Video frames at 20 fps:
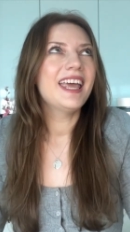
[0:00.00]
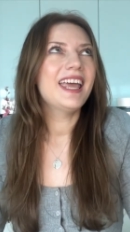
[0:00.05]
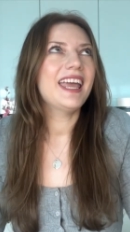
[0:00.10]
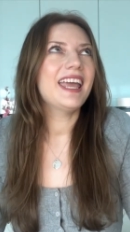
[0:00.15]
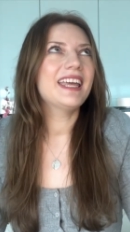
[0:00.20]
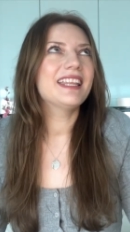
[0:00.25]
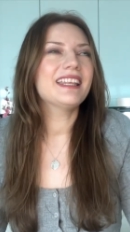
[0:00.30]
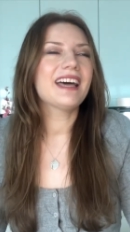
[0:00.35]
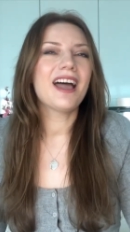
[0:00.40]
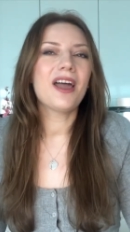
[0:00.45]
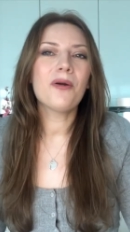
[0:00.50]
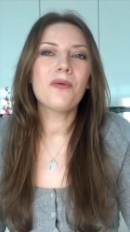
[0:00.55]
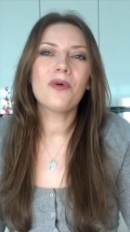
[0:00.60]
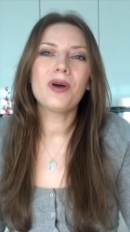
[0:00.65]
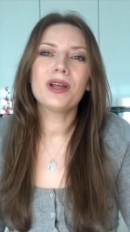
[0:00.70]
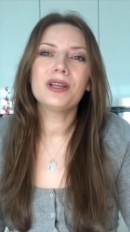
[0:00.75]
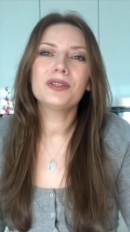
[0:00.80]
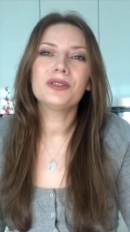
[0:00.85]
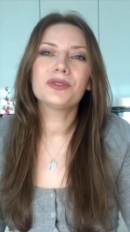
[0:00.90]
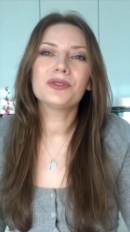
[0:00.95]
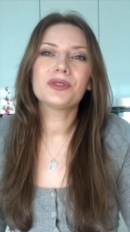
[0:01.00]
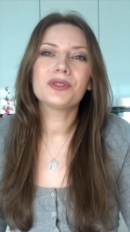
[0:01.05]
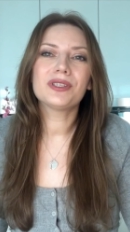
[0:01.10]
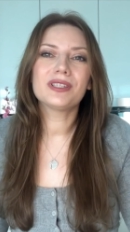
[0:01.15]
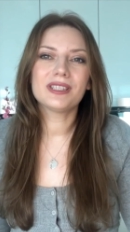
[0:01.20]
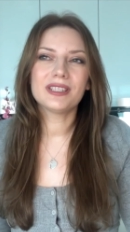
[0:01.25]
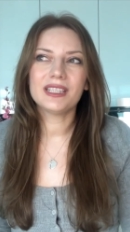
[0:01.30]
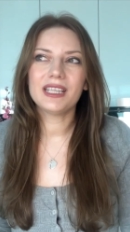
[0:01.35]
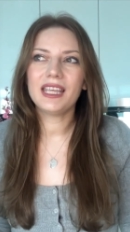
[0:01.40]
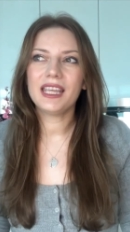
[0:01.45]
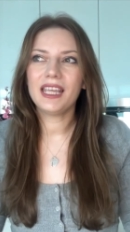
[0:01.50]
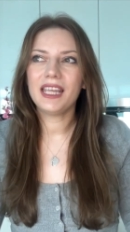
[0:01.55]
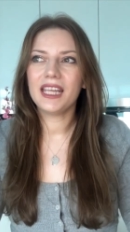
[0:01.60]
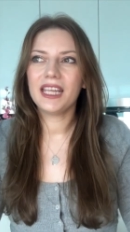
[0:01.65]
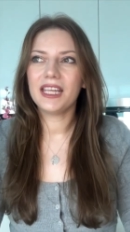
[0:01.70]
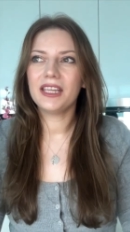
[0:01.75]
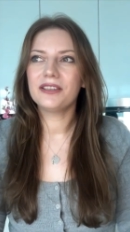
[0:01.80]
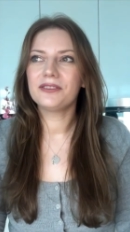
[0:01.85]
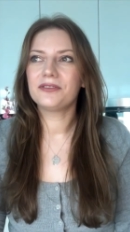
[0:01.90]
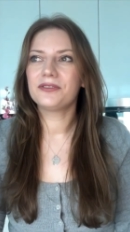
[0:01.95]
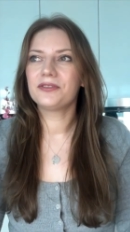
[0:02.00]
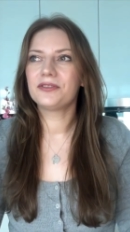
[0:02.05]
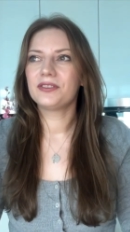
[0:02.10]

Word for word: And I want to see if